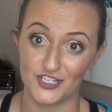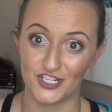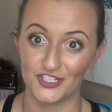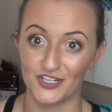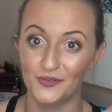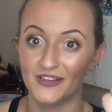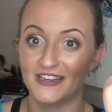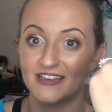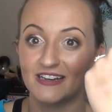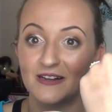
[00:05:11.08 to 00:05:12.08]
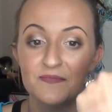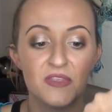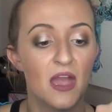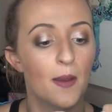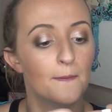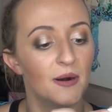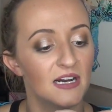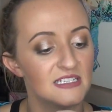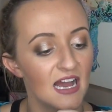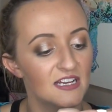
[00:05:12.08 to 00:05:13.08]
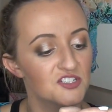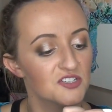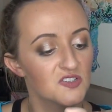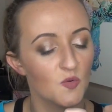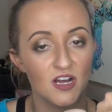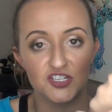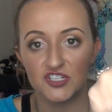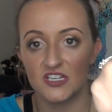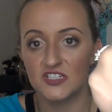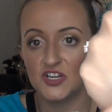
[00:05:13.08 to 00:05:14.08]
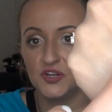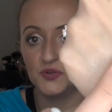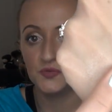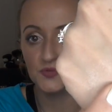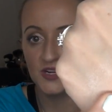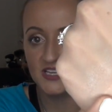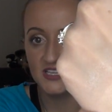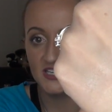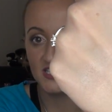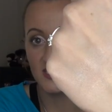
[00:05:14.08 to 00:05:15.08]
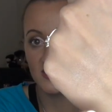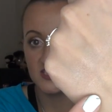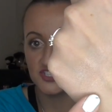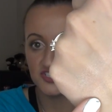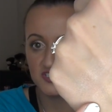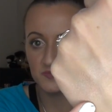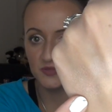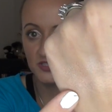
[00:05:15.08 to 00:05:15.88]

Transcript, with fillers: sure don't like it. But I just swatched it right here. It's just